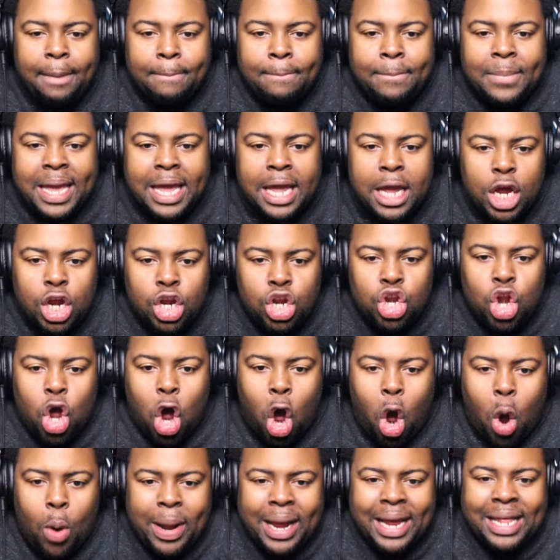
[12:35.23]
me
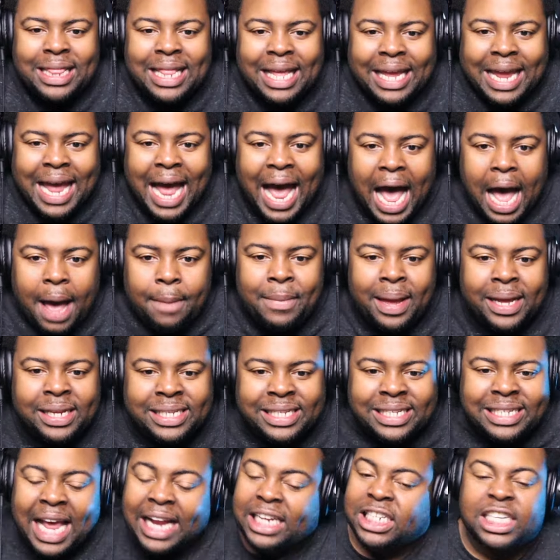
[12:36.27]
know in the comment
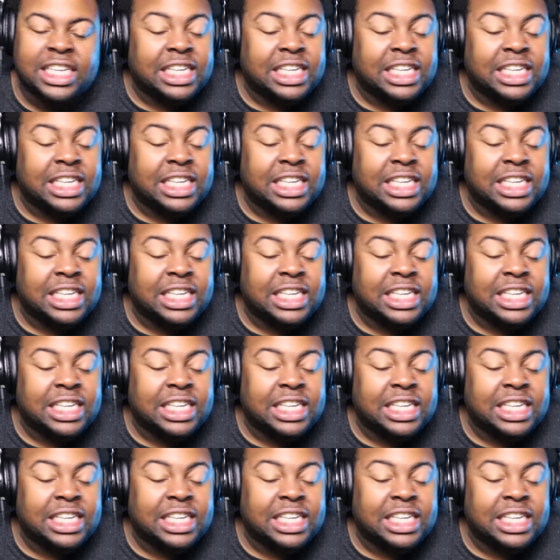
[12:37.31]
section,